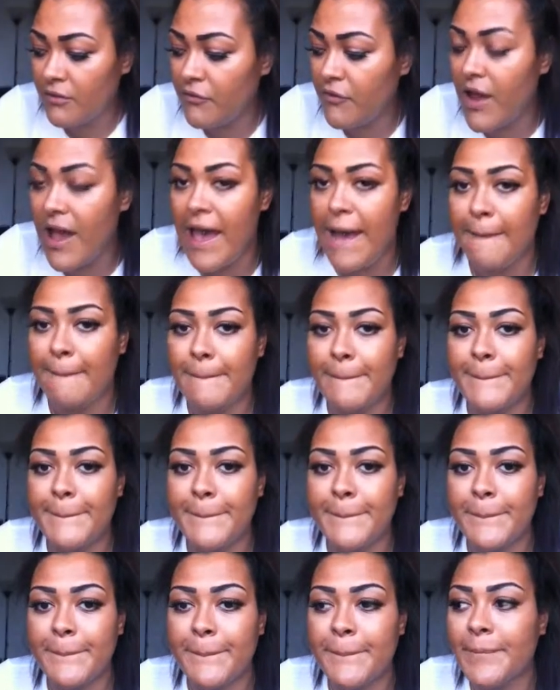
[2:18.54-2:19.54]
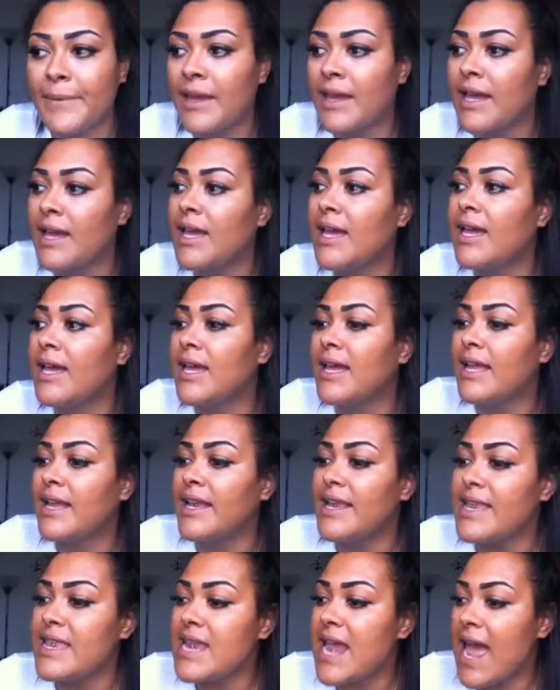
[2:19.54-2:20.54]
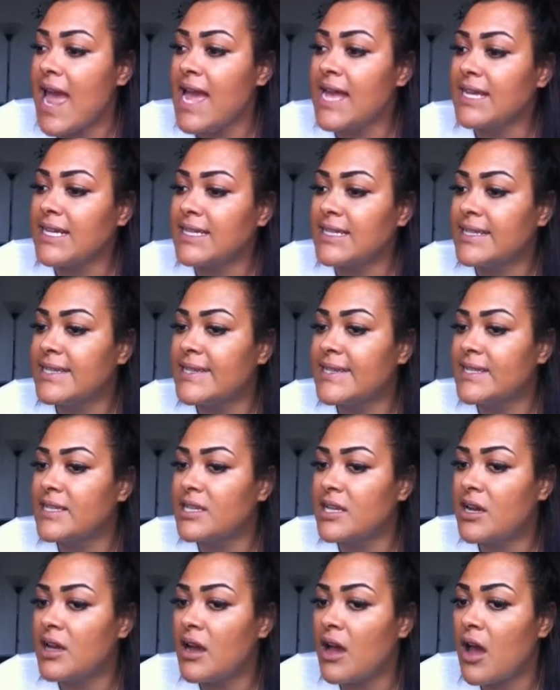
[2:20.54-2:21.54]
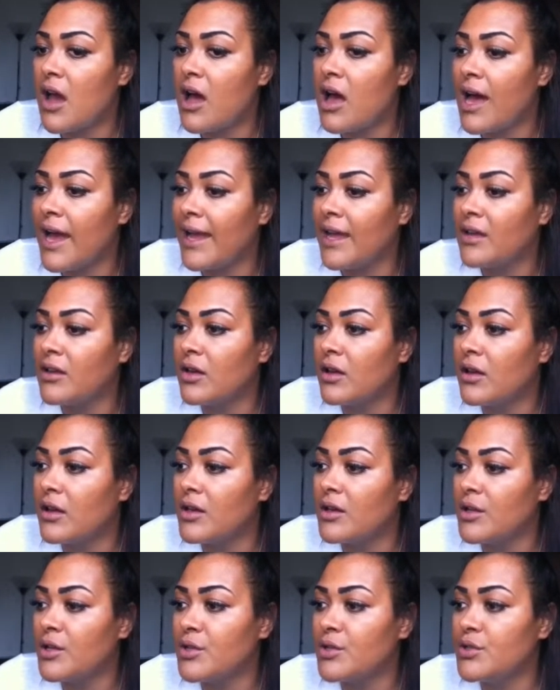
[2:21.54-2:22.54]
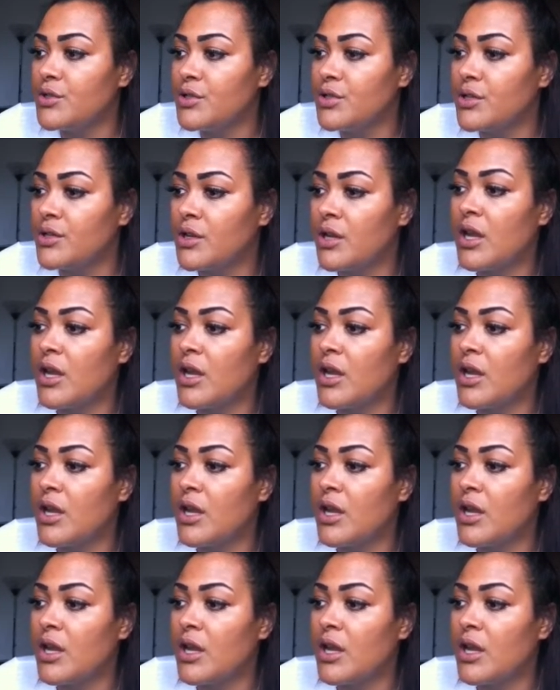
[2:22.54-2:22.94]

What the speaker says: Right. Next, I got...